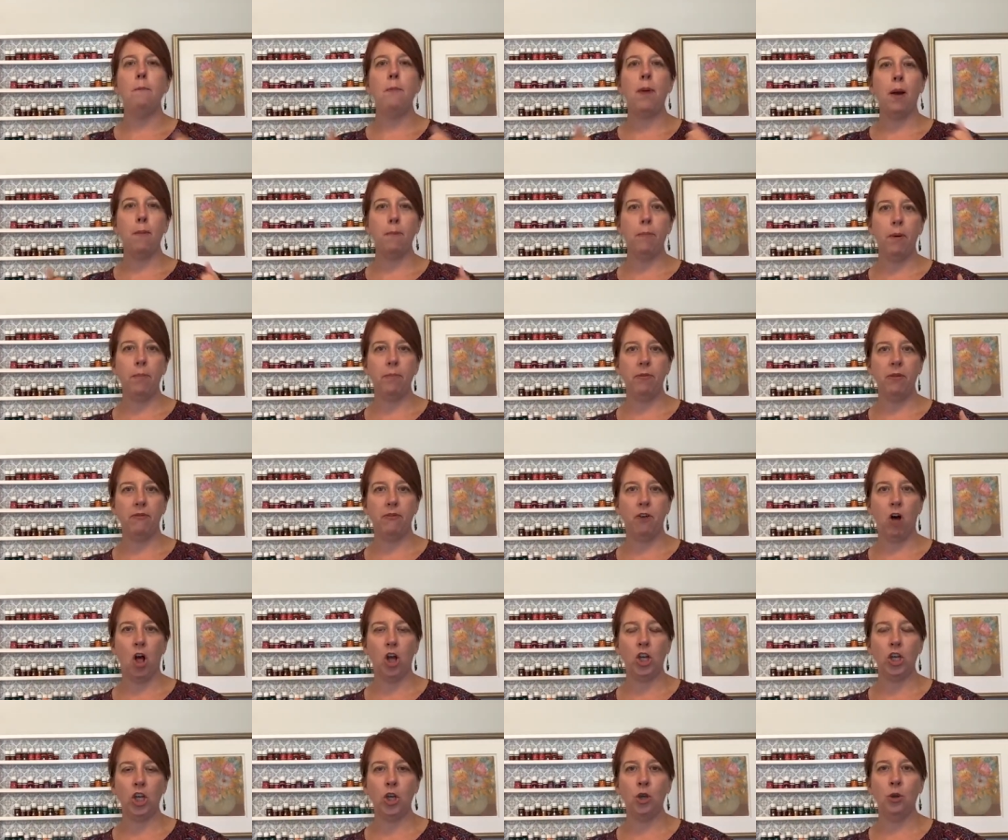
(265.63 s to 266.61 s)
pump up the
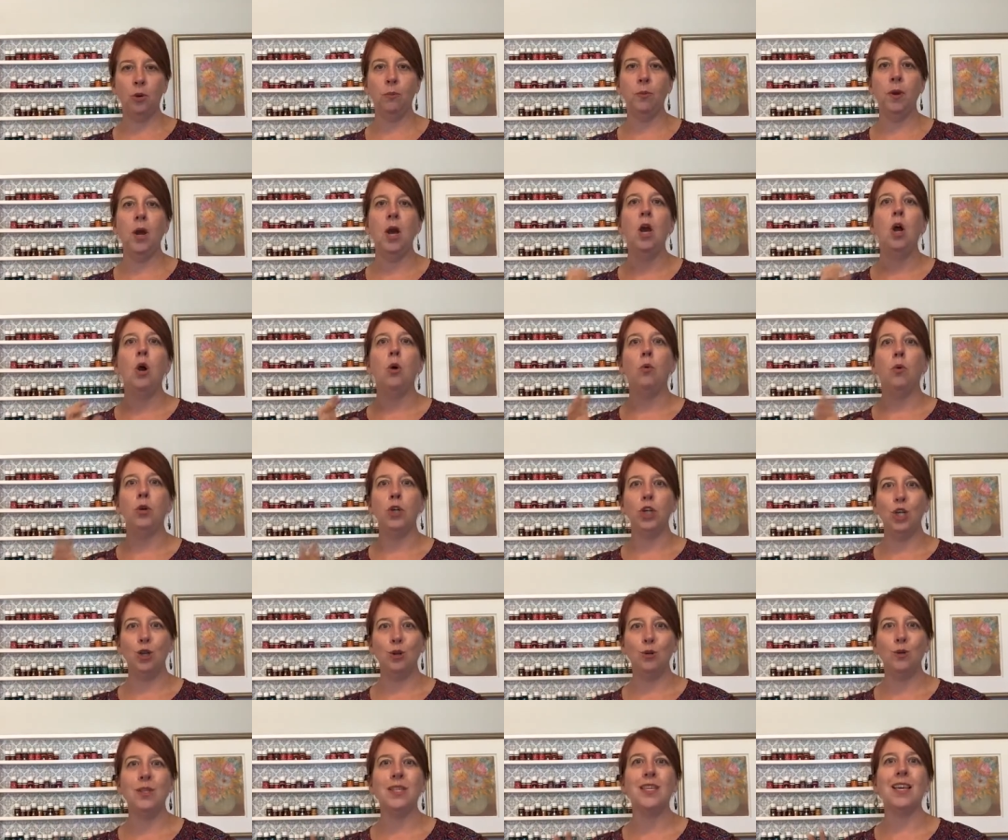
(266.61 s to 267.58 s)
volume, we'll
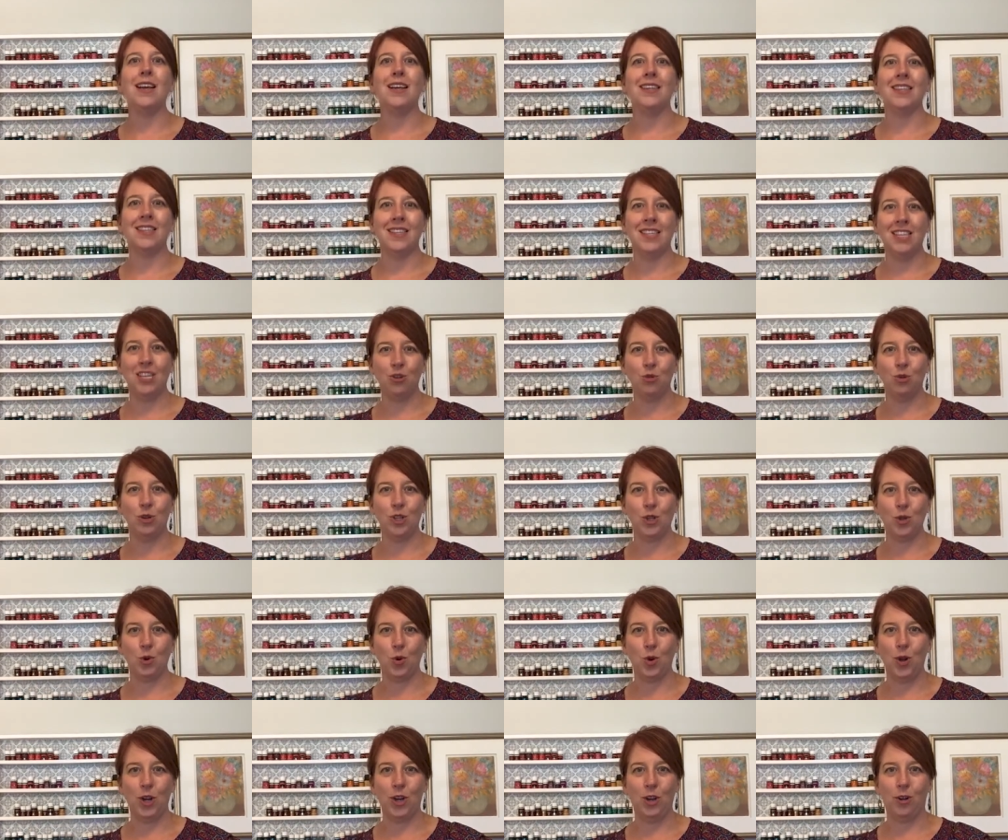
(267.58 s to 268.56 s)
use a citrus
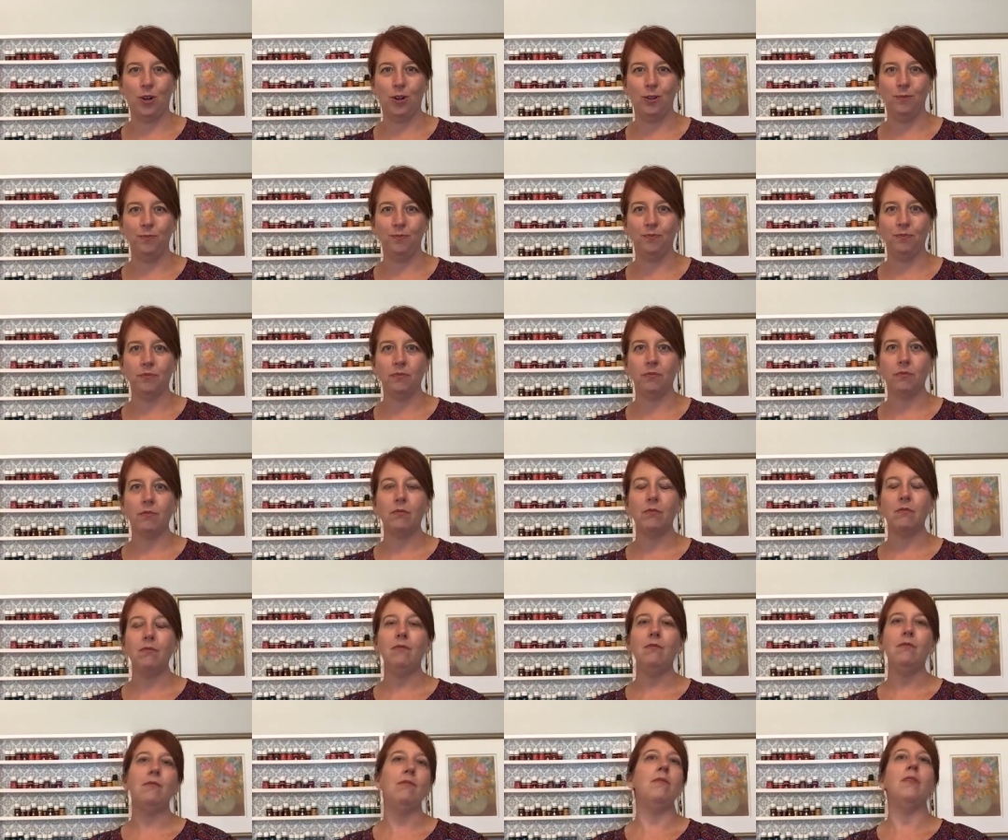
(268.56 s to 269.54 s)
oil.
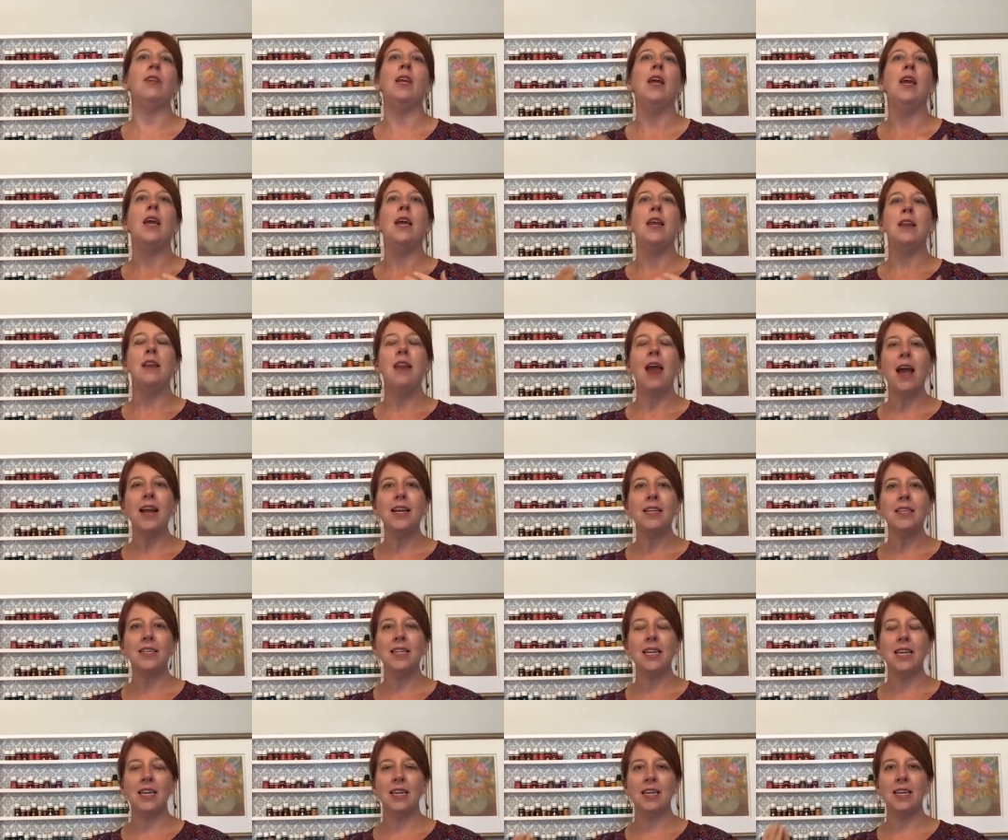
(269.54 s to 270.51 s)

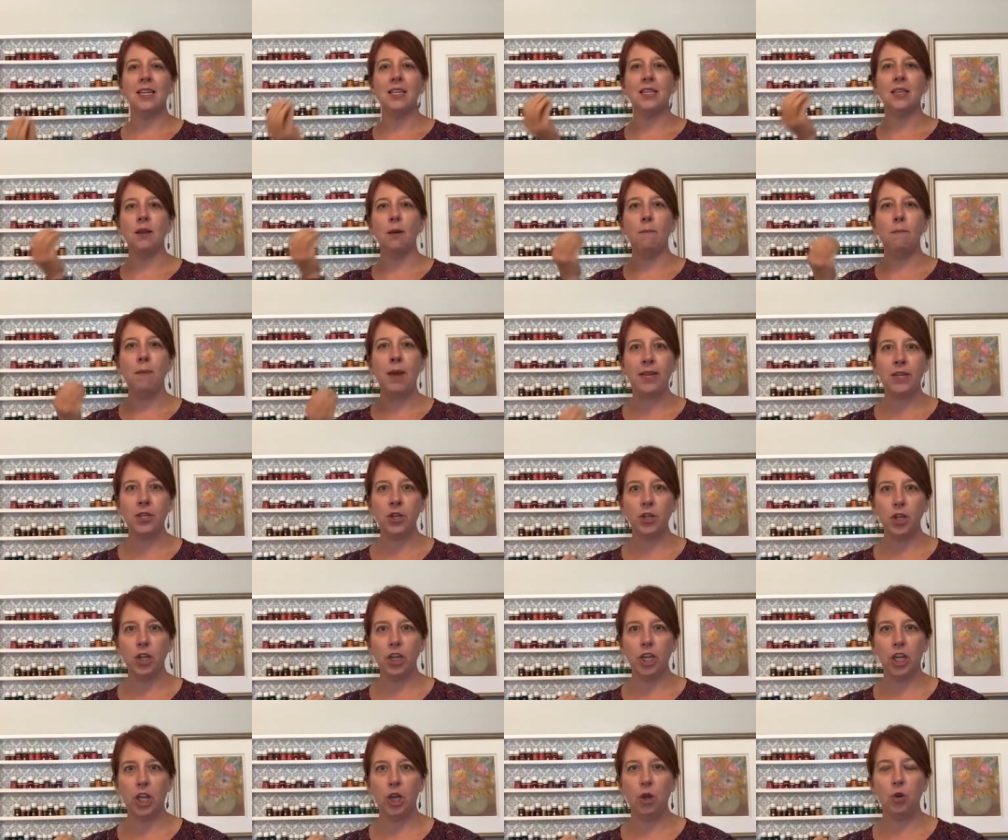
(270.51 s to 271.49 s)
Next is mental
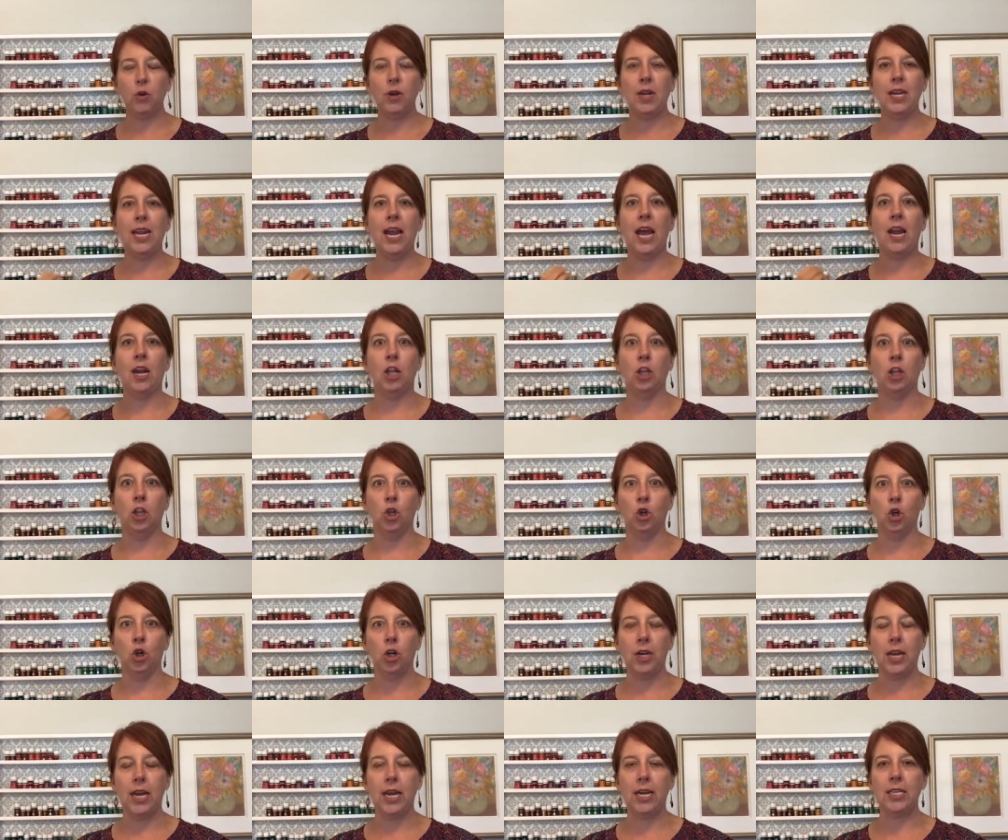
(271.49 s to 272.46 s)
acuity and
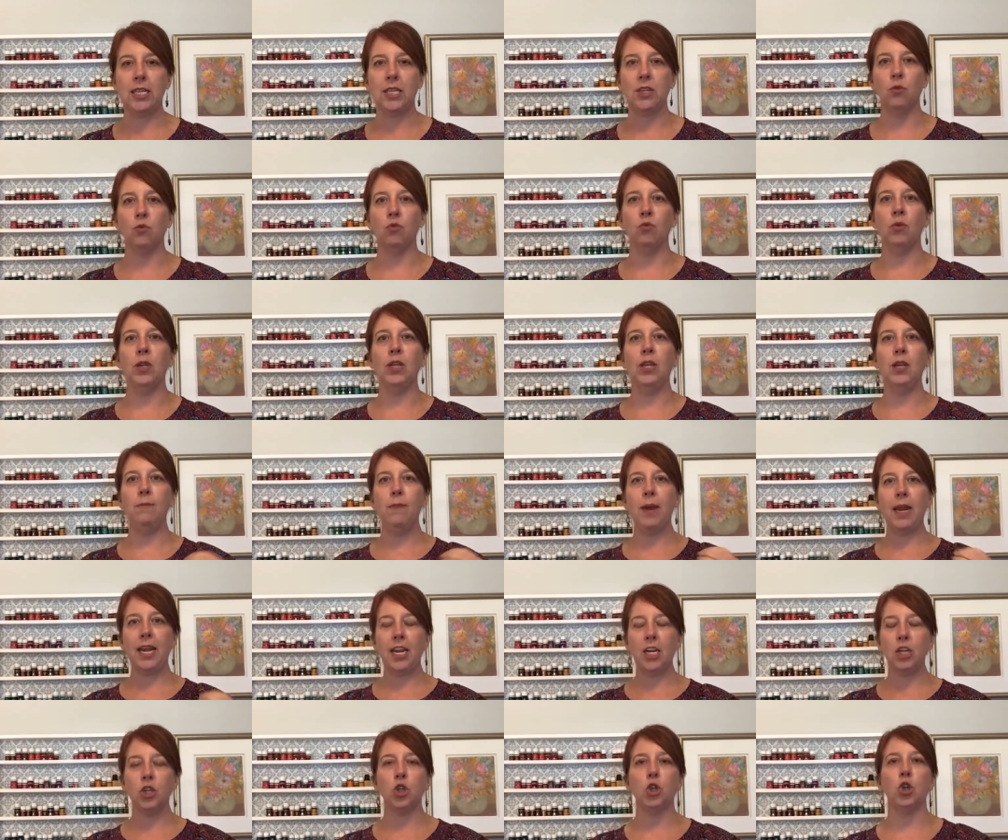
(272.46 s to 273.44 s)
alertness, really
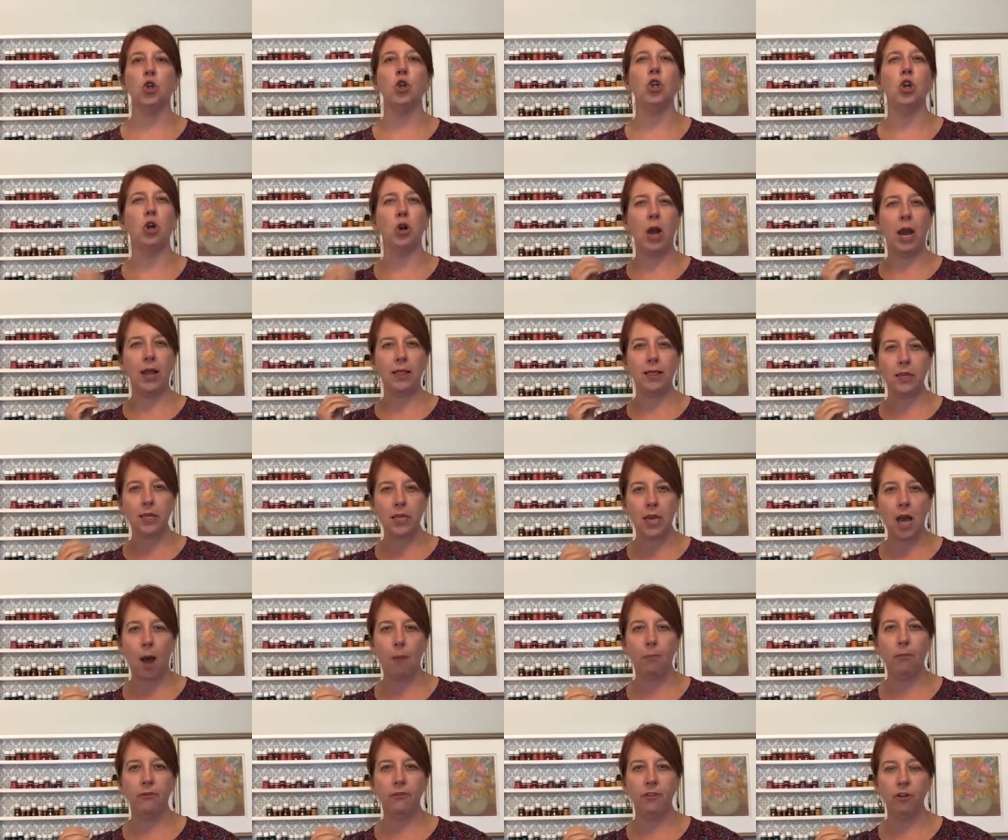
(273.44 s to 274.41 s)
making sure you're at the
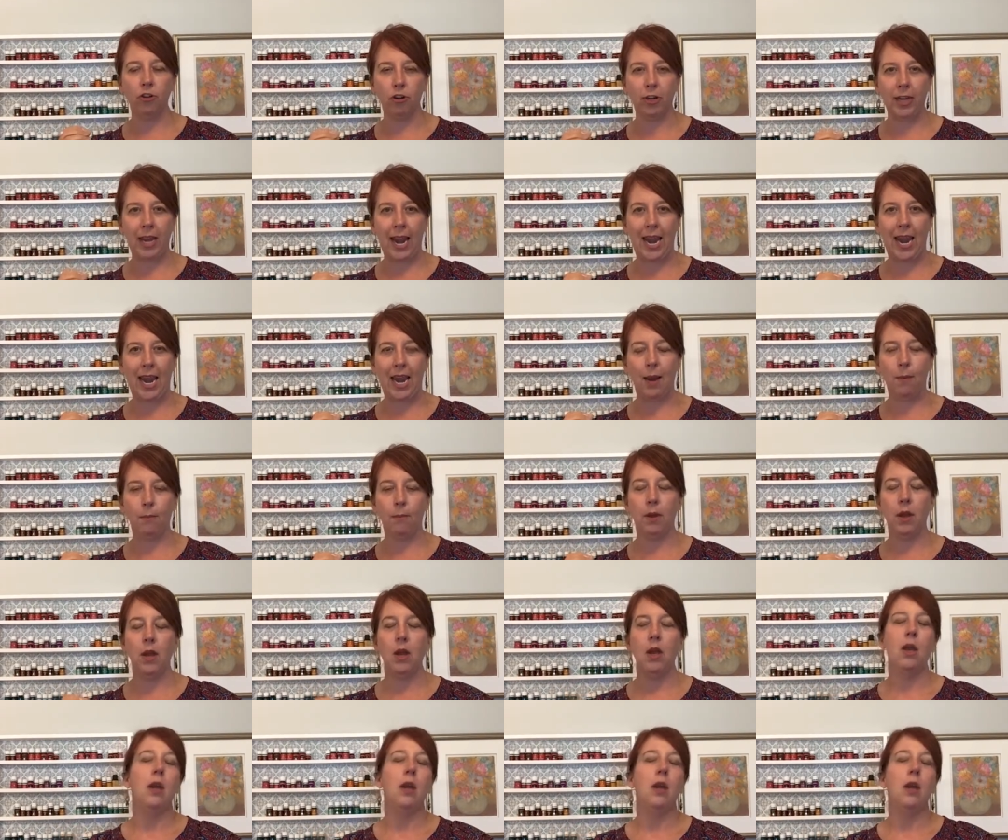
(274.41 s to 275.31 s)
top of your game.